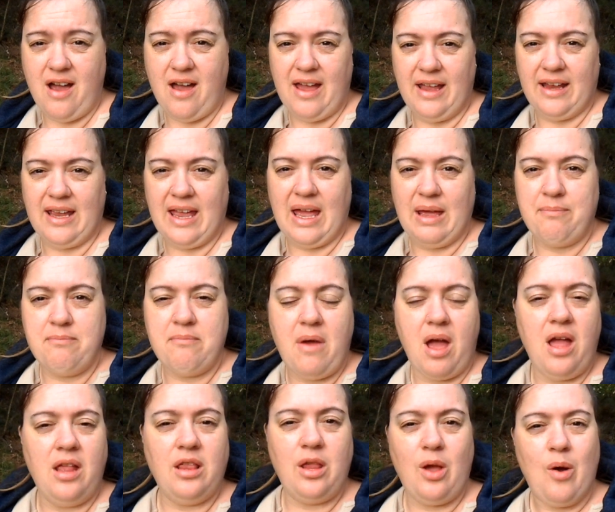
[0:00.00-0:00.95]
a hike, and
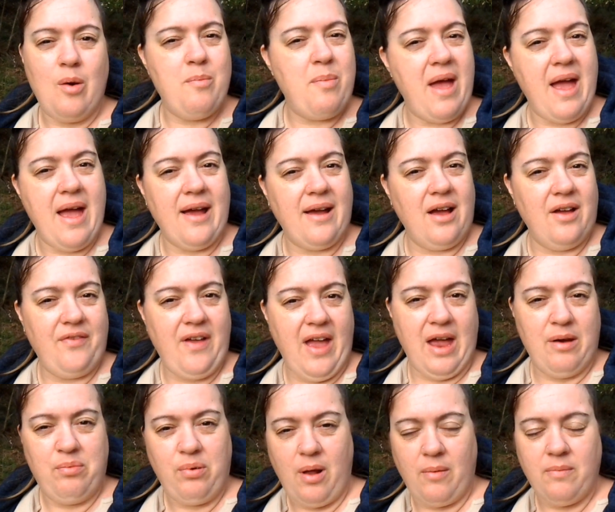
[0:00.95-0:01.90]
my lower back I've
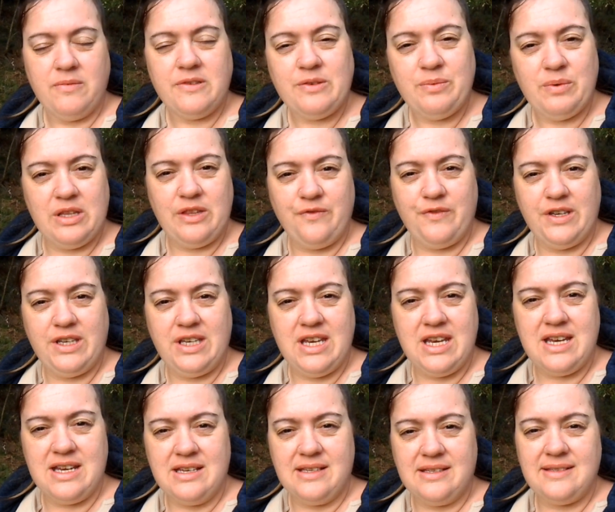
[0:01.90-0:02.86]
had problems with for
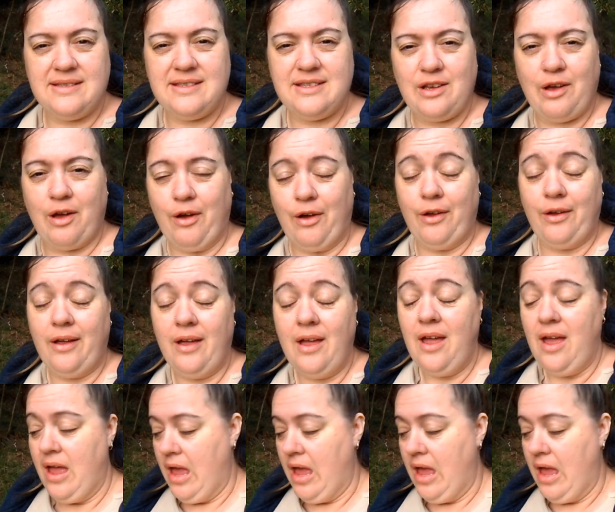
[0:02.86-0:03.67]
years, so